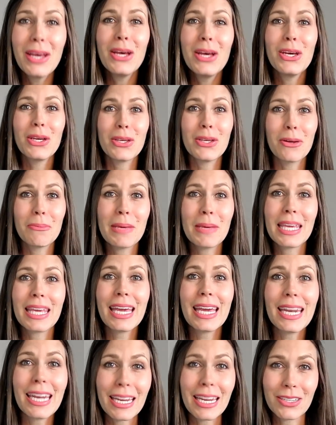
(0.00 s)
you'll be
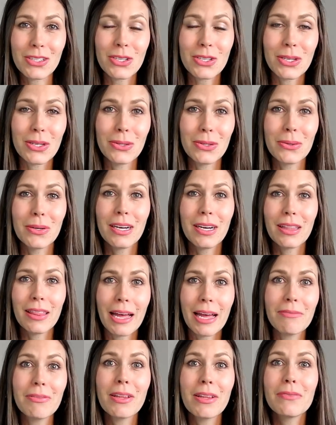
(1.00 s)
getting to a
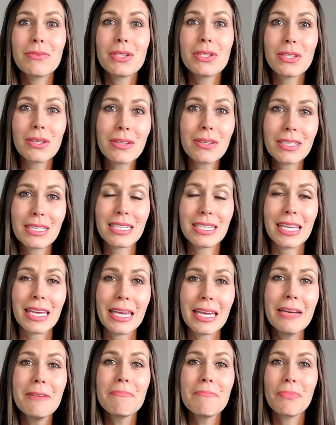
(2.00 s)
level of certainty
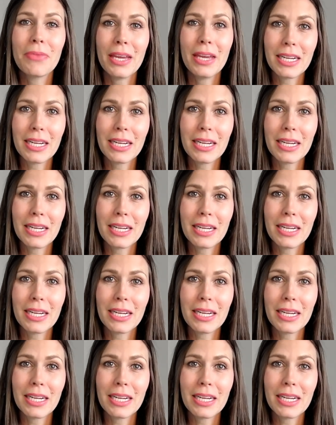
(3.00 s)
and